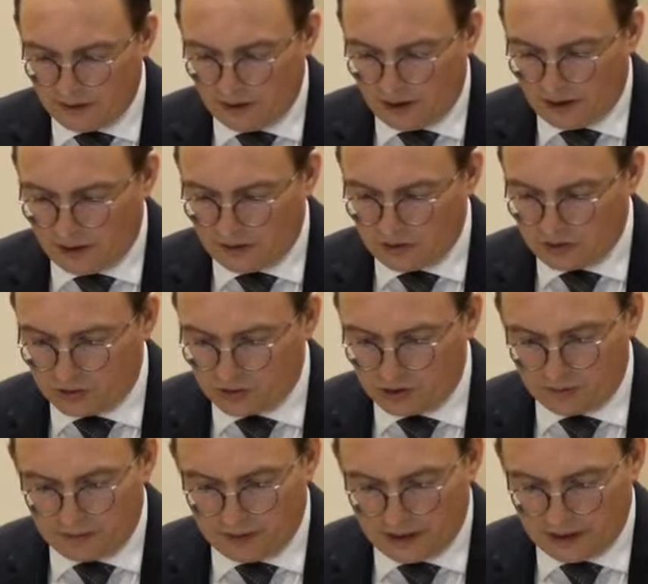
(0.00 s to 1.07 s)
There's
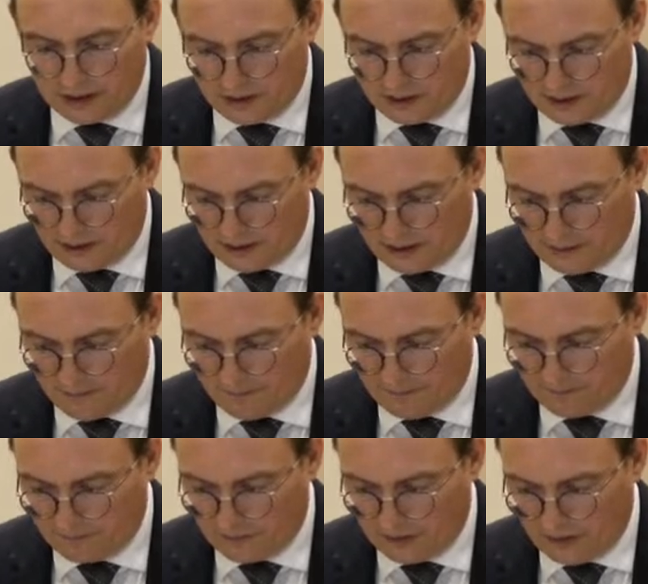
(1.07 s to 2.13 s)
also been
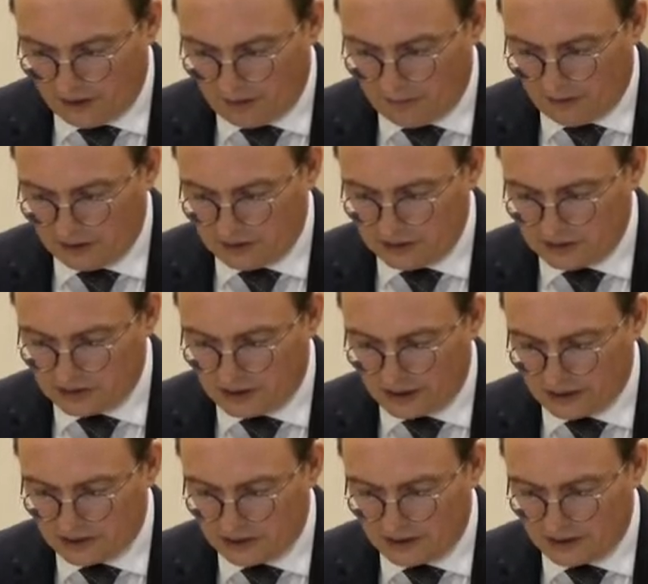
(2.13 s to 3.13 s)
the ability to get